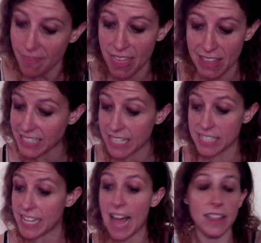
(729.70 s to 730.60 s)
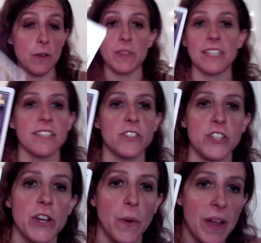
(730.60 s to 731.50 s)
That's exactly what this is,
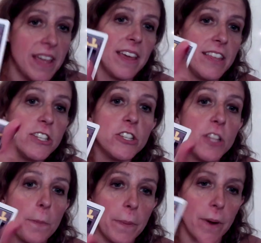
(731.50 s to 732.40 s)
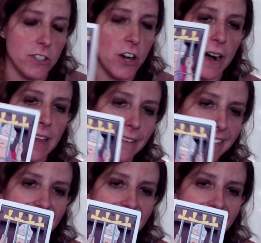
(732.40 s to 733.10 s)
too. This is the... Sorry.